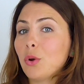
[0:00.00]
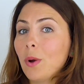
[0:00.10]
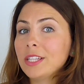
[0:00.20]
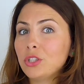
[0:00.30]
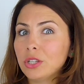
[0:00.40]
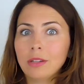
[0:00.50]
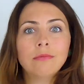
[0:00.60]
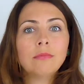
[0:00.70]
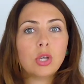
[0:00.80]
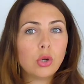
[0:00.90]

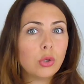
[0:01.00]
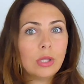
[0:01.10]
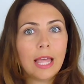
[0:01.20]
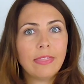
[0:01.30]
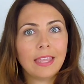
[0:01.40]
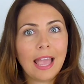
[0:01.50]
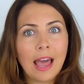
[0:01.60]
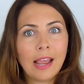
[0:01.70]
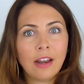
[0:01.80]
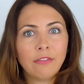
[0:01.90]
question, who let the
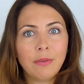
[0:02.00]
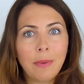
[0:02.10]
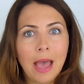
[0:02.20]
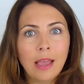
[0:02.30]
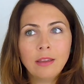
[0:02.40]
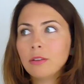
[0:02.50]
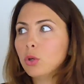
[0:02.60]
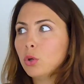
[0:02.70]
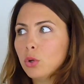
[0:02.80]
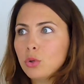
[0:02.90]
cat out of the bag?
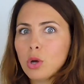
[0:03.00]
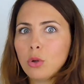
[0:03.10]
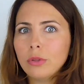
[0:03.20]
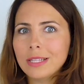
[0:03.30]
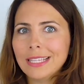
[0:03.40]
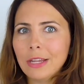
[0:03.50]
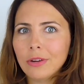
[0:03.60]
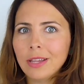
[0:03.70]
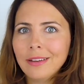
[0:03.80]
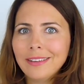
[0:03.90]
Who told the
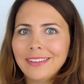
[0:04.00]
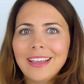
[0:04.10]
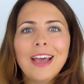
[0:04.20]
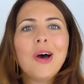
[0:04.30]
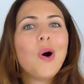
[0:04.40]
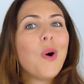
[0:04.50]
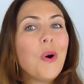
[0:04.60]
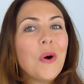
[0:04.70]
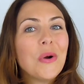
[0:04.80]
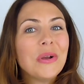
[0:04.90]
secret?
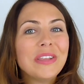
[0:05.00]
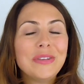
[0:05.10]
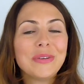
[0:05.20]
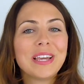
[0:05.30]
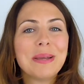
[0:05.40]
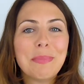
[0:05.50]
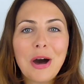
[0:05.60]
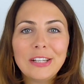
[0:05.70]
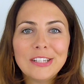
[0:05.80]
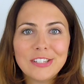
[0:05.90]
Or you can
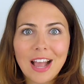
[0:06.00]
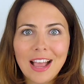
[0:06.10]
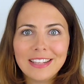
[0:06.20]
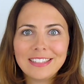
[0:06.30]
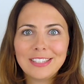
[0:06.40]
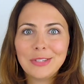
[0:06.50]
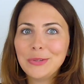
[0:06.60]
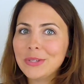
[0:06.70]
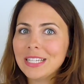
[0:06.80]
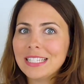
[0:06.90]
apologize.
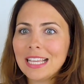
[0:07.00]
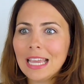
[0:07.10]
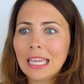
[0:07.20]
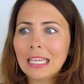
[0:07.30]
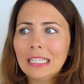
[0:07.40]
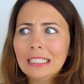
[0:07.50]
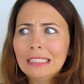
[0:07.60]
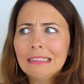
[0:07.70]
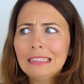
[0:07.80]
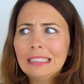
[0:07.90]
You can say,
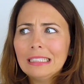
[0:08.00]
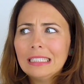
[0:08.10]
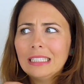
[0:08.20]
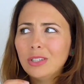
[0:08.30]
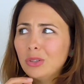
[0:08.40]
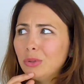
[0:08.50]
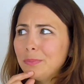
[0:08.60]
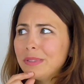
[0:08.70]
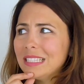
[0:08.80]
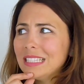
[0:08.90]

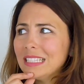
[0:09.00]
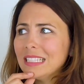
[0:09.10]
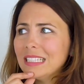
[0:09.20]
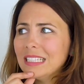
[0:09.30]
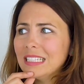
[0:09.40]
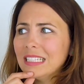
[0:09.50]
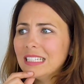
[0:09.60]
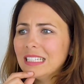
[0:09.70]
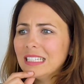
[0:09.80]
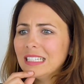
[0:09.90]
oops,
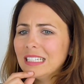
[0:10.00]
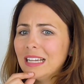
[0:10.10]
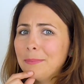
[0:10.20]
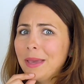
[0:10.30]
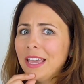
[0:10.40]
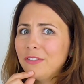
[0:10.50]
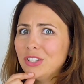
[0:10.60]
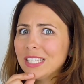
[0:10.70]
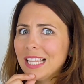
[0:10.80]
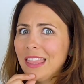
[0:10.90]
I may have
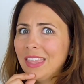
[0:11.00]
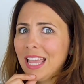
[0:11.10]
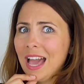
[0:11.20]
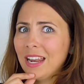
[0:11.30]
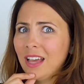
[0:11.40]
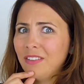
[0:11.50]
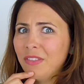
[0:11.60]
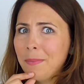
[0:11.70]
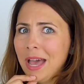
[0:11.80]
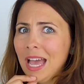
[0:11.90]
just let the cat out of
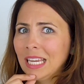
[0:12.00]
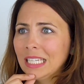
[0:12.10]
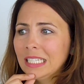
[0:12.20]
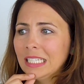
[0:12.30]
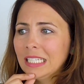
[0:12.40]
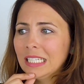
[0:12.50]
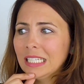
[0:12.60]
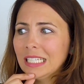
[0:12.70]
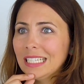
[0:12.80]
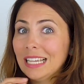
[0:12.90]
the bag.
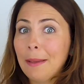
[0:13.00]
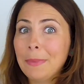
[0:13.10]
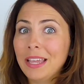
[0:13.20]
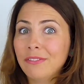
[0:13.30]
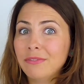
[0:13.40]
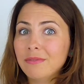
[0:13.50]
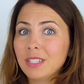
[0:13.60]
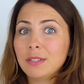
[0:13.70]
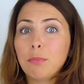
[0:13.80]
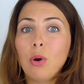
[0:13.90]
I may have
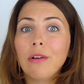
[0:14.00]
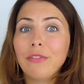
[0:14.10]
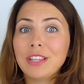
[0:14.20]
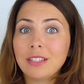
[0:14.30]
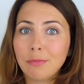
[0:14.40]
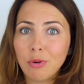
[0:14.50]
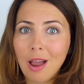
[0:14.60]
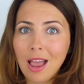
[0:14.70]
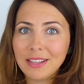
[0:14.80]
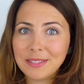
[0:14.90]
spoilt the
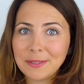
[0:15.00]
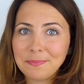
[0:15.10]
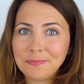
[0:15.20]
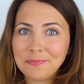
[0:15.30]
surprise.